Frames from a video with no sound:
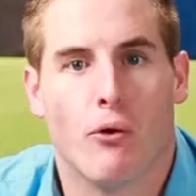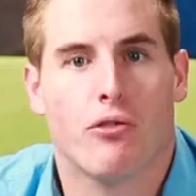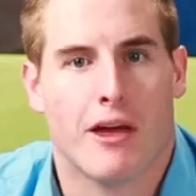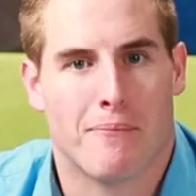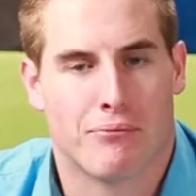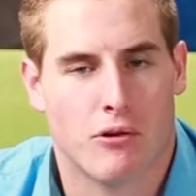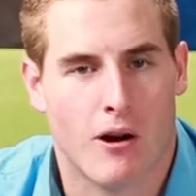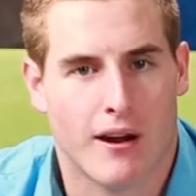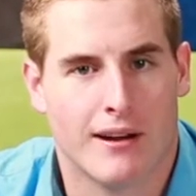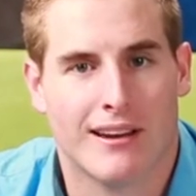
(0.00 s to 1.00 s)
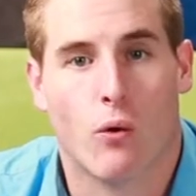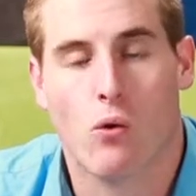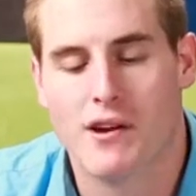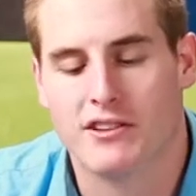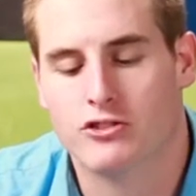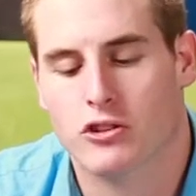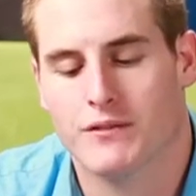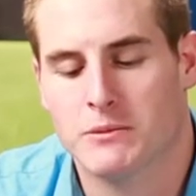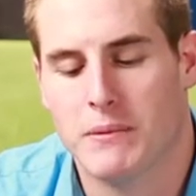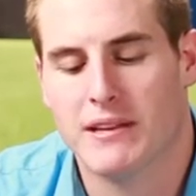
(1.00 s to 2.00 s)
both a product or a
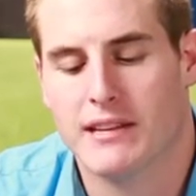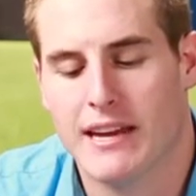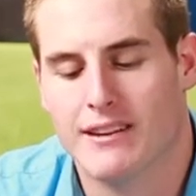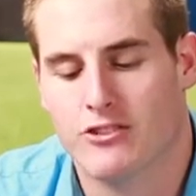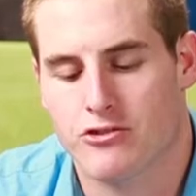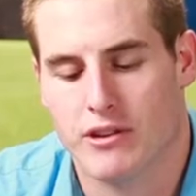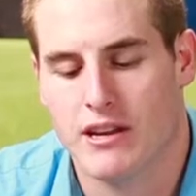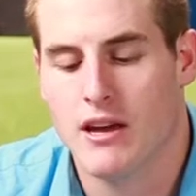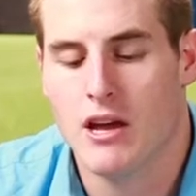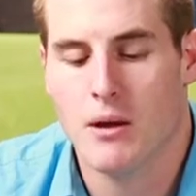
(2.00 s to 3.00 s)
service-based industry,